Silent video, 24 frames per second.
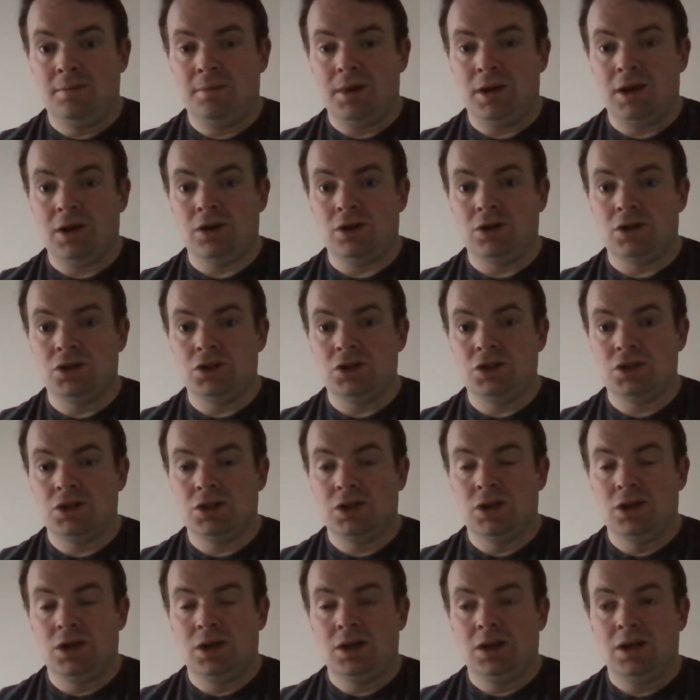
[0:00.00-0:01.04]
Because
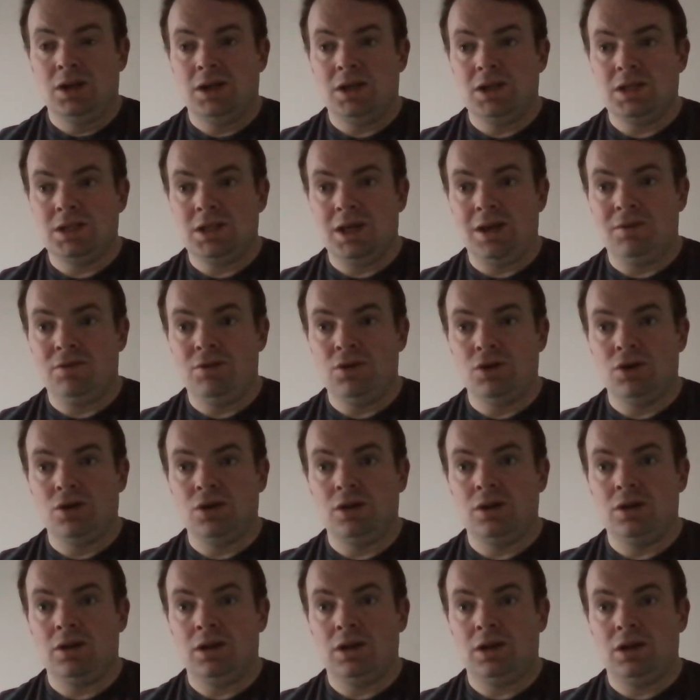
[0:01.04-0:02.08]
you see, if you
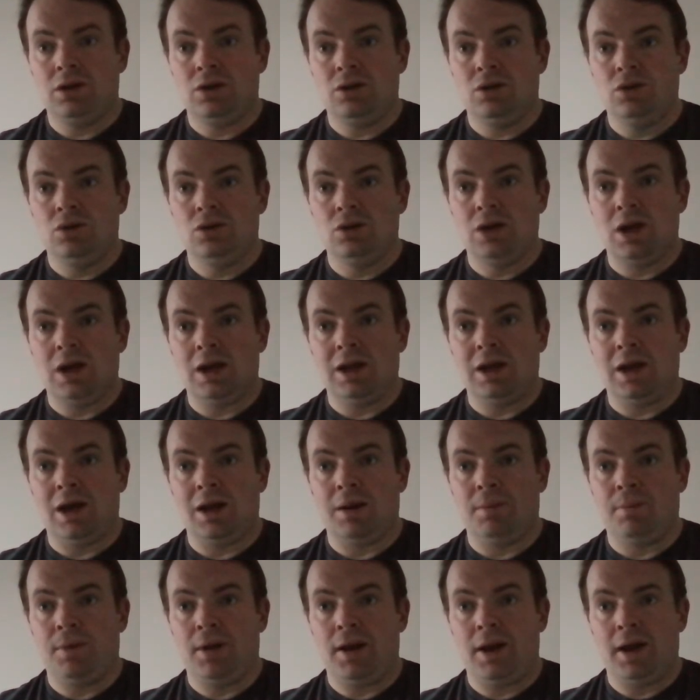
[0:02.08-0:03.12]
can
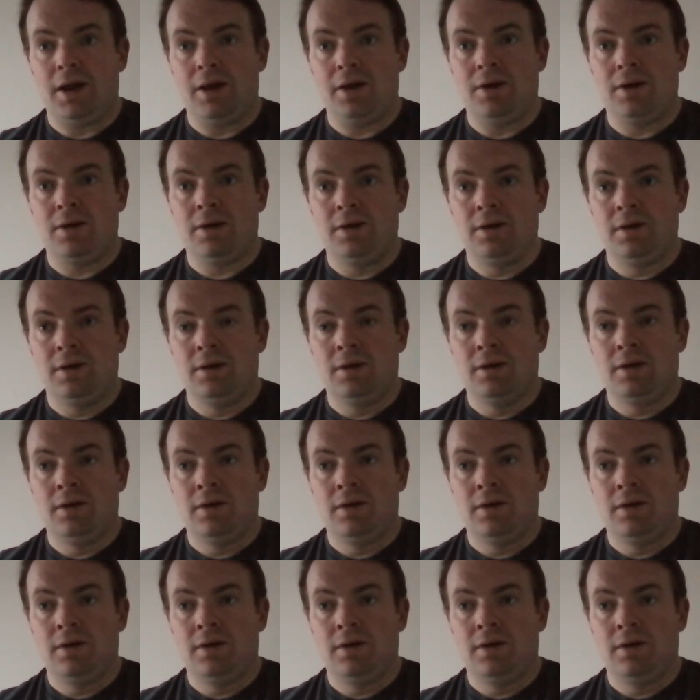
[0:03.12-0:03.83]
get a player